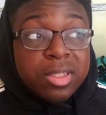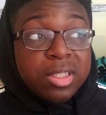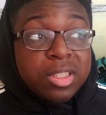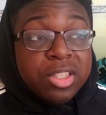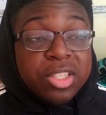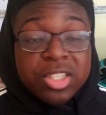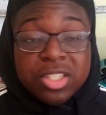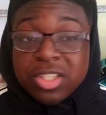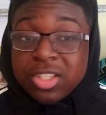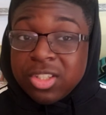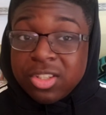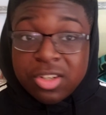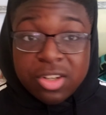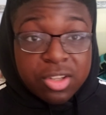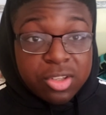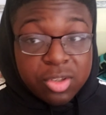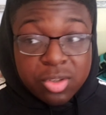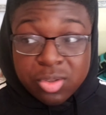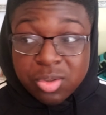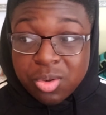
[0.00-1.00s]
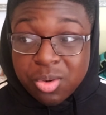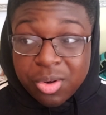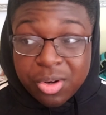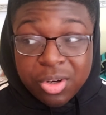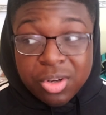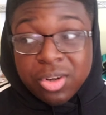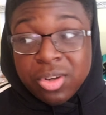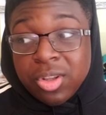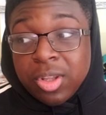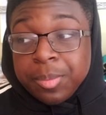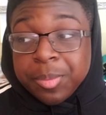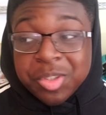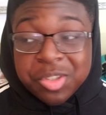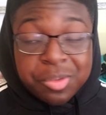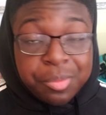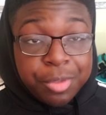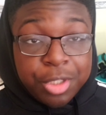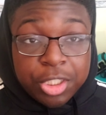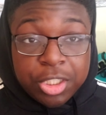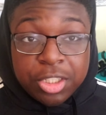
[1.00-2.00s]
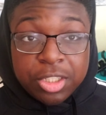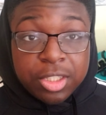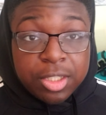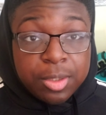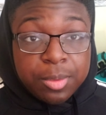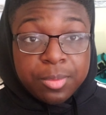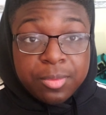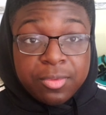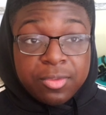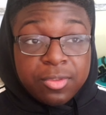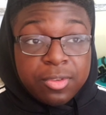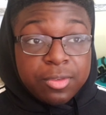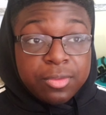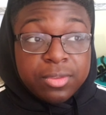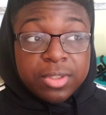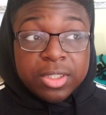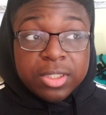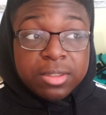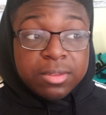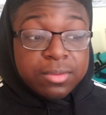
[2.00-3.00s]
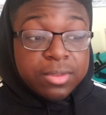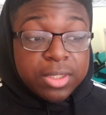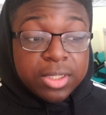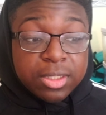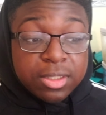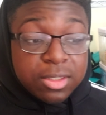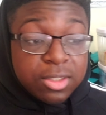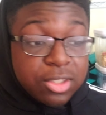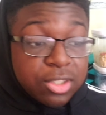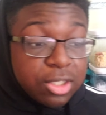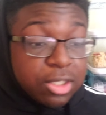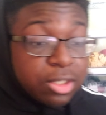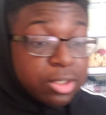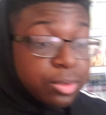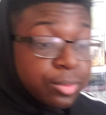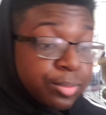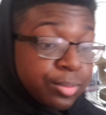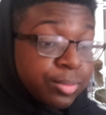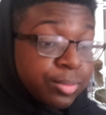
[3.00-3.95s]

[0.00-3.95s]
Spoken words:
This isn't a tutorial. I'm just making them for fucking fun, so.